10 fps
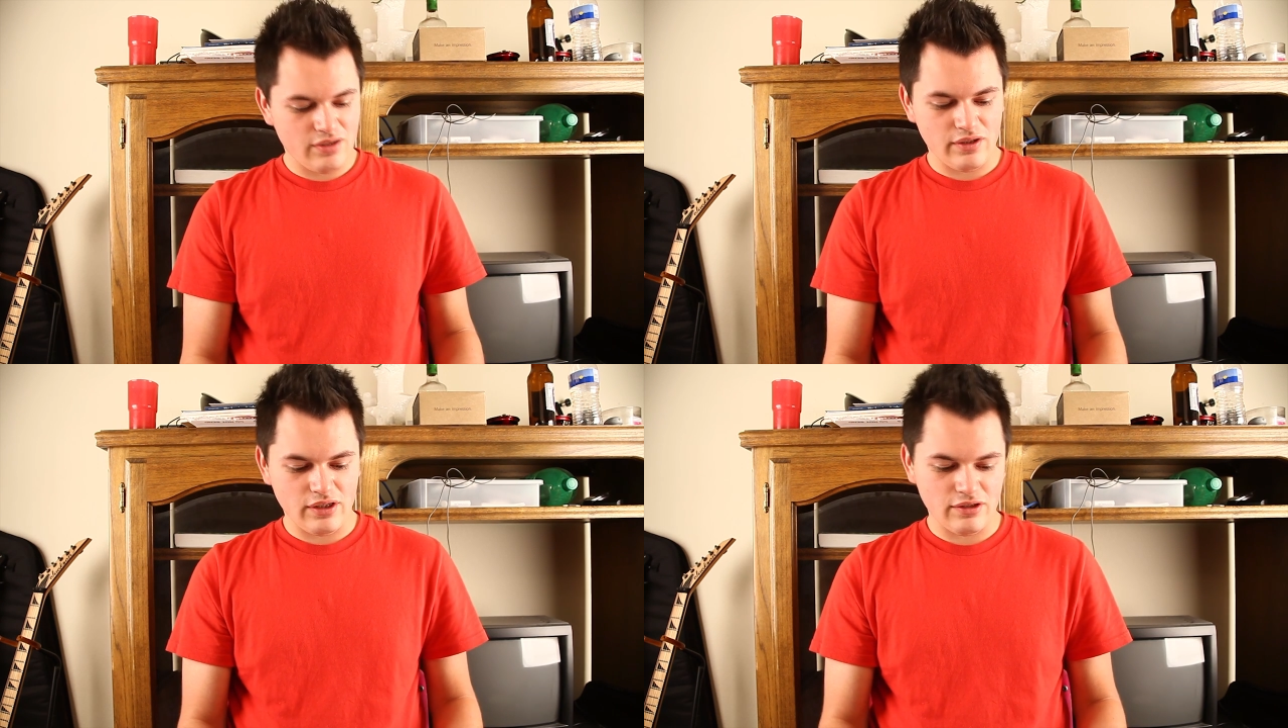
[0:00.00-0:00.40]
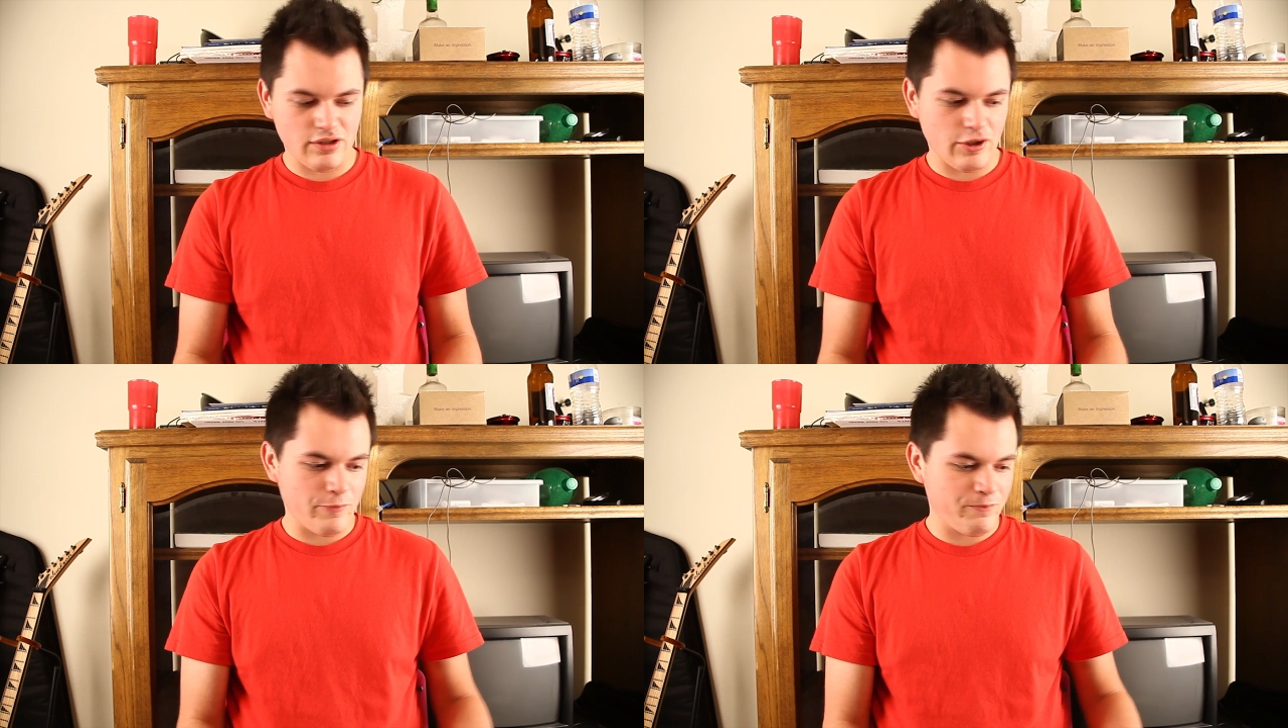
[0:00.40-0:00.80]
And
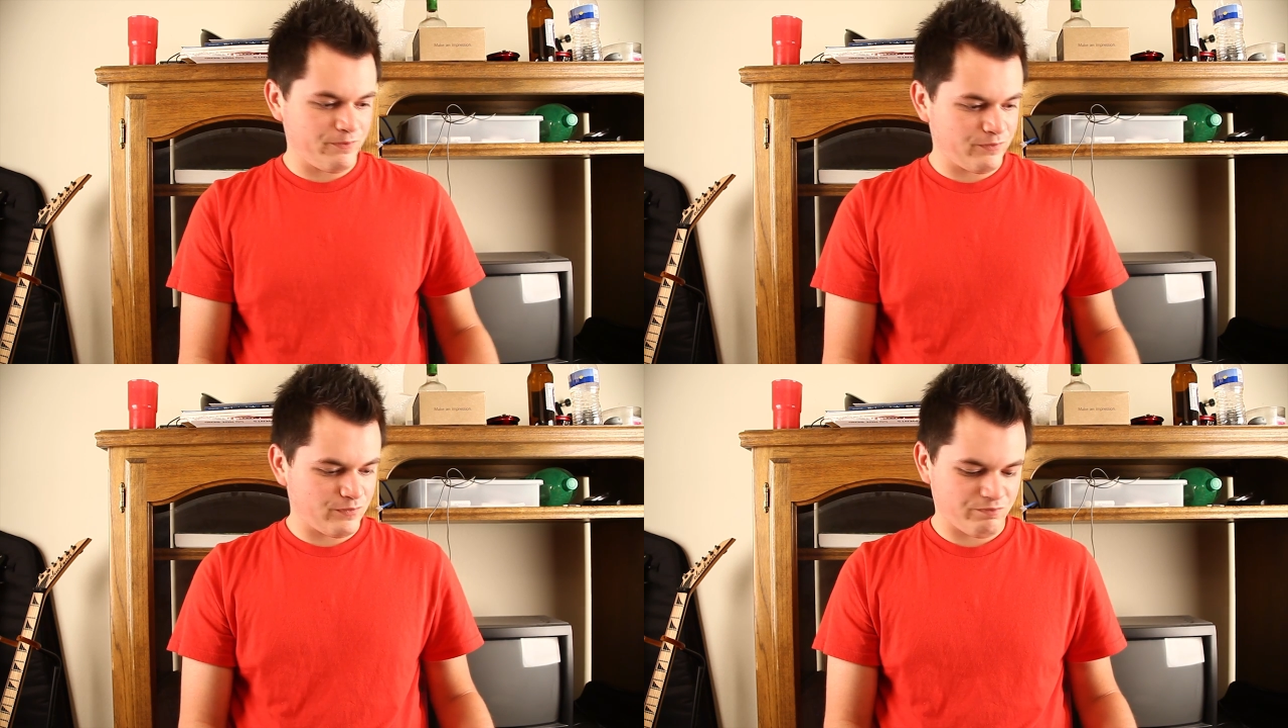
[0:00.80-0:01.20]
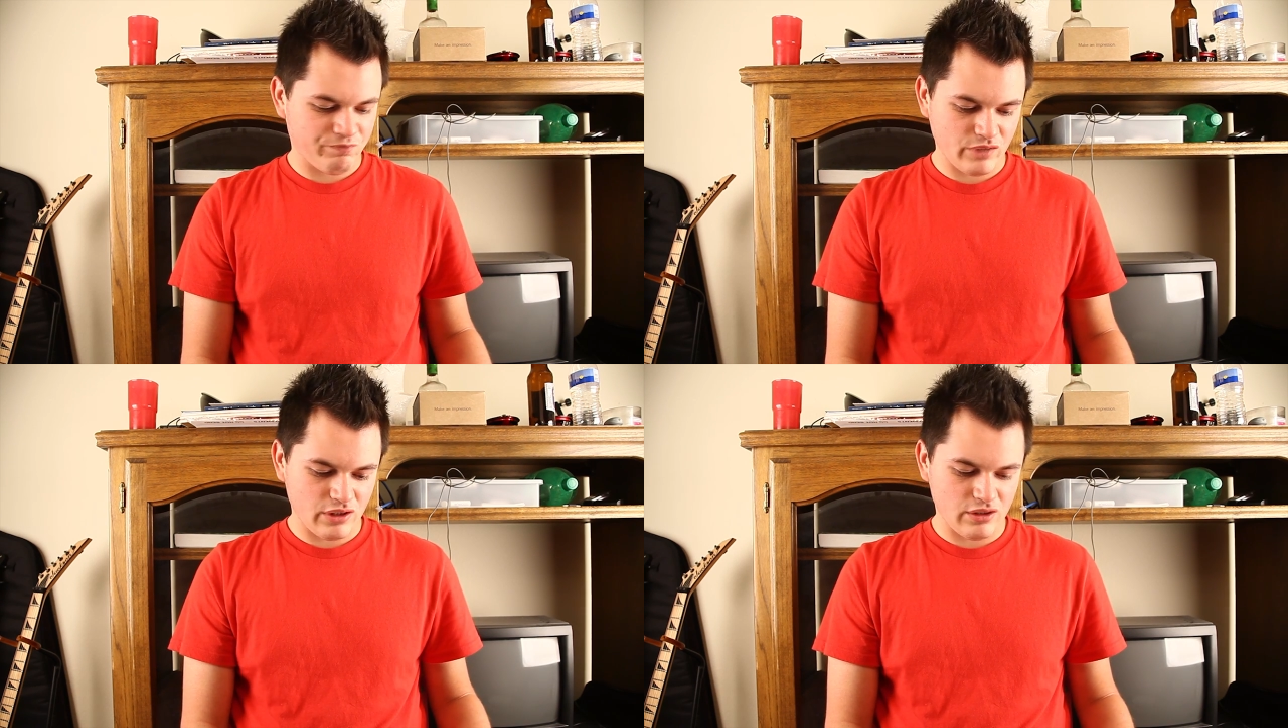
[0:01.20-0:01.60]

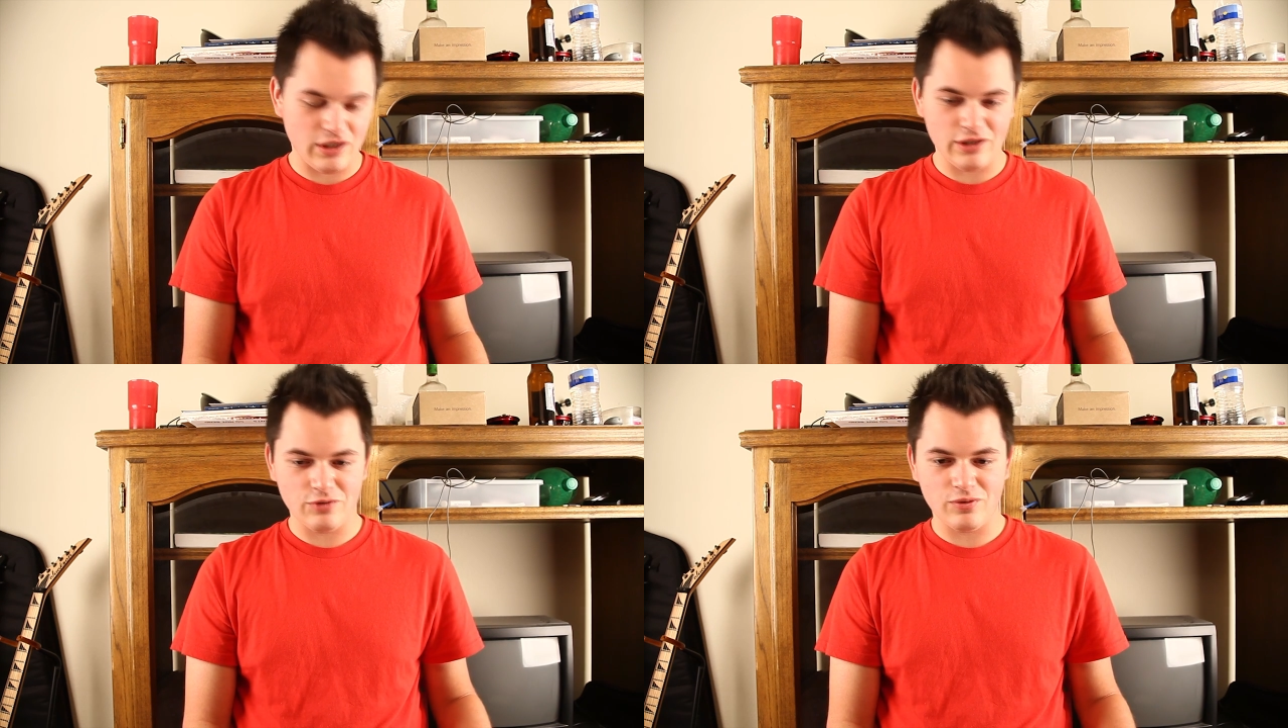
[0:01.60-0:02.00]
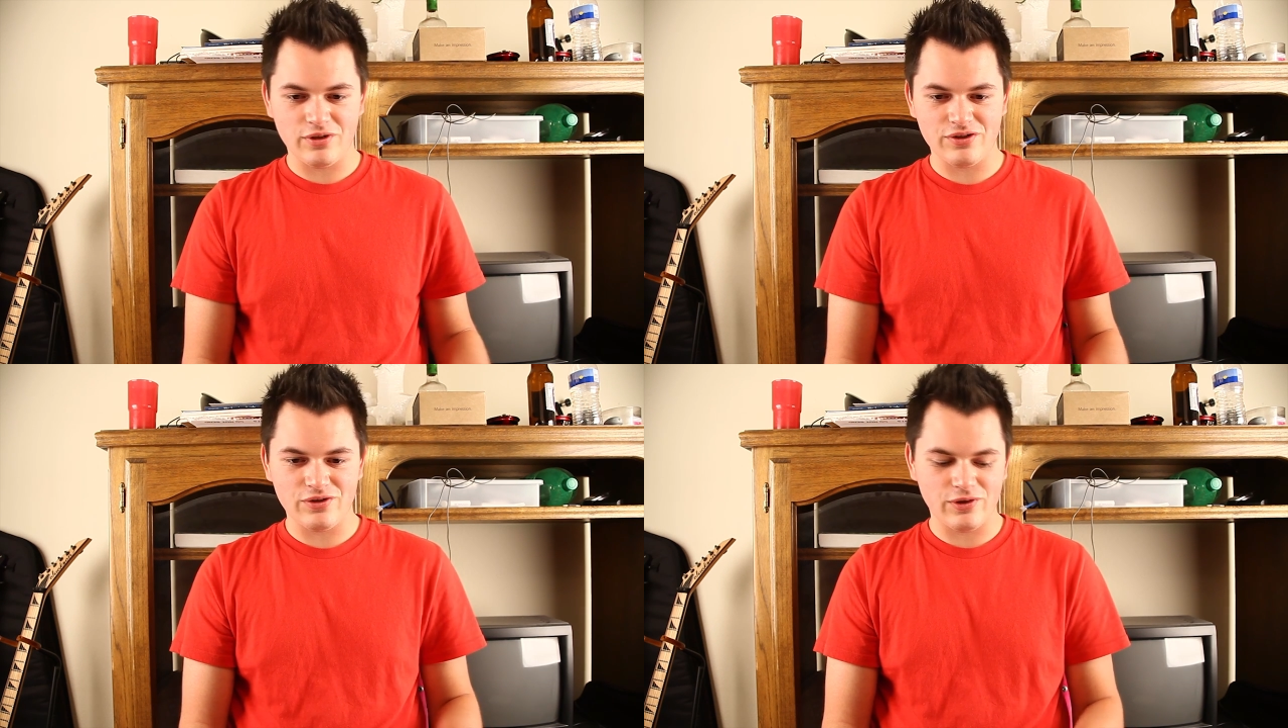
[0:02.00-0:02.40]
I just wanted
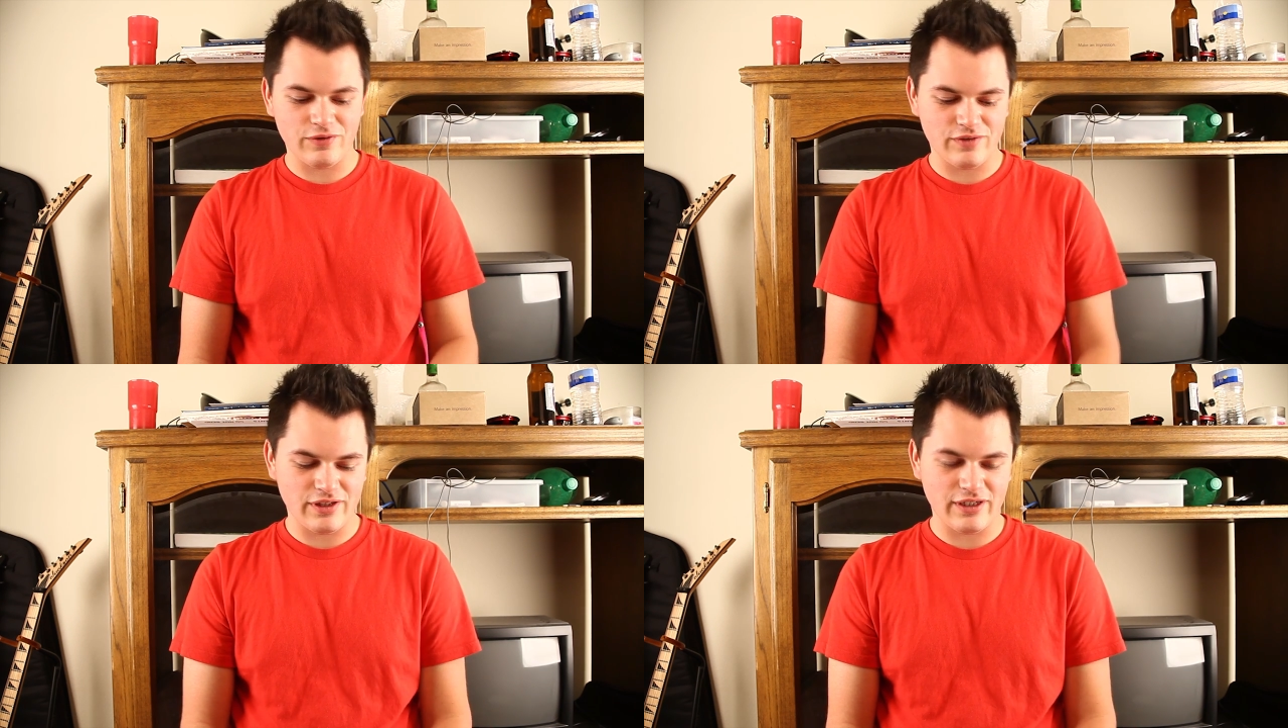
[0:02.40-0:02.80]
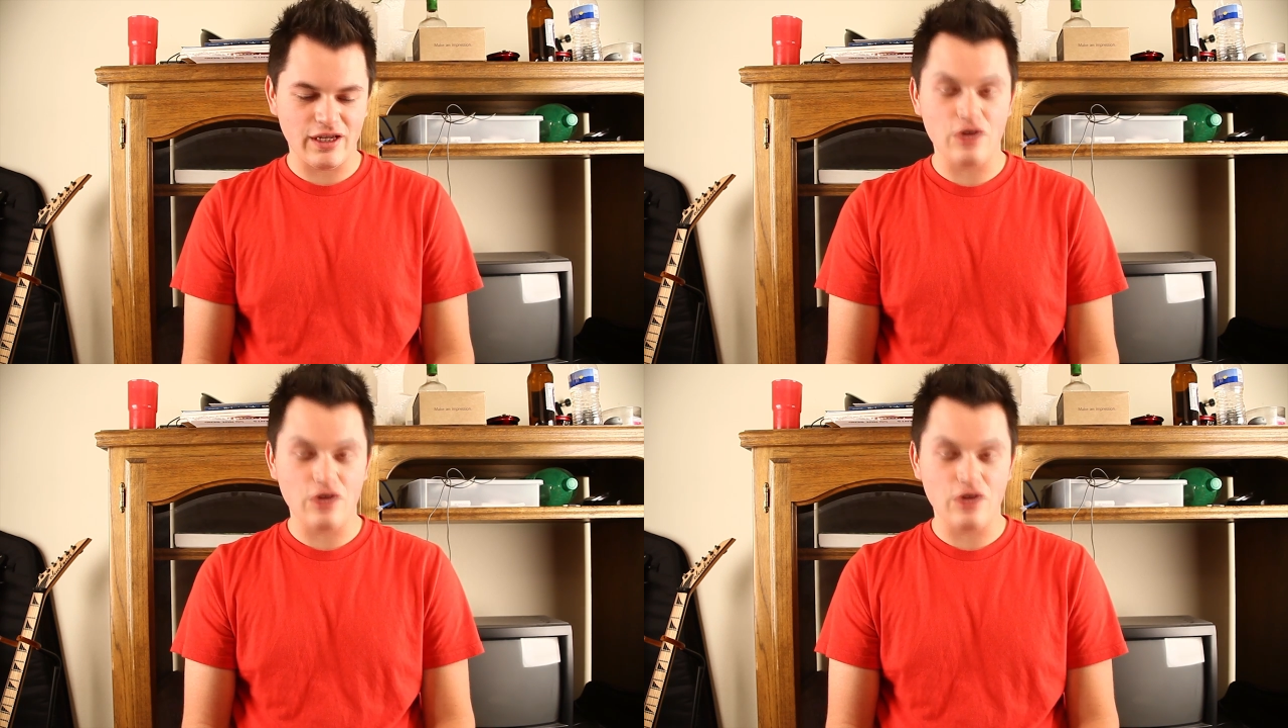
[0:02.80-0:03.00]
to start off saying